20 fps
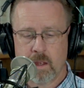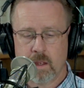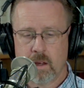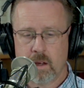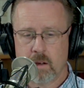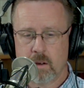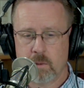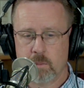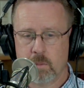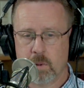
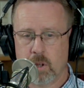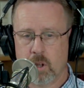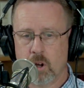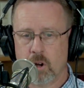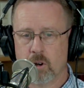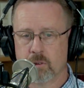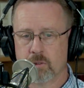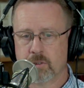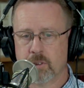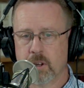
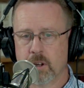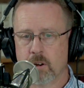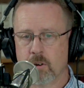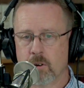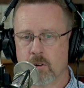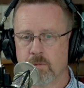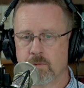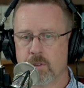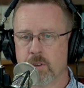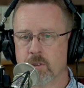belongs there,
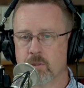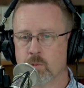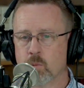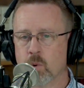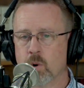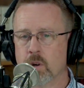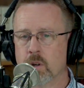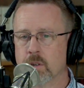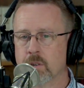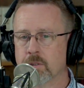or if this
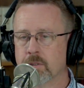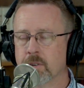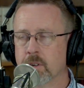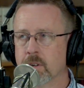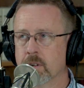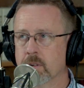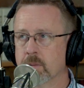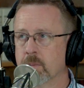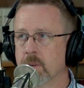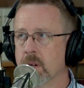was
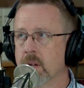a